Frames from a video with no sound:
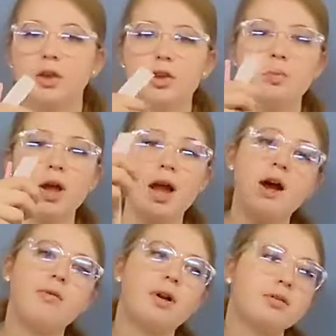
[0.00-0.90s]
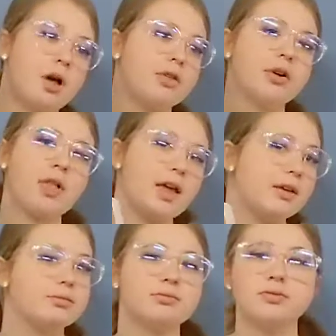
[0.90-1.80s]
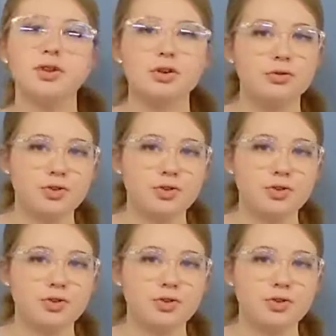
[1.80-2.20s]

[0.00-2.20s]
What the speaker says: You might have another few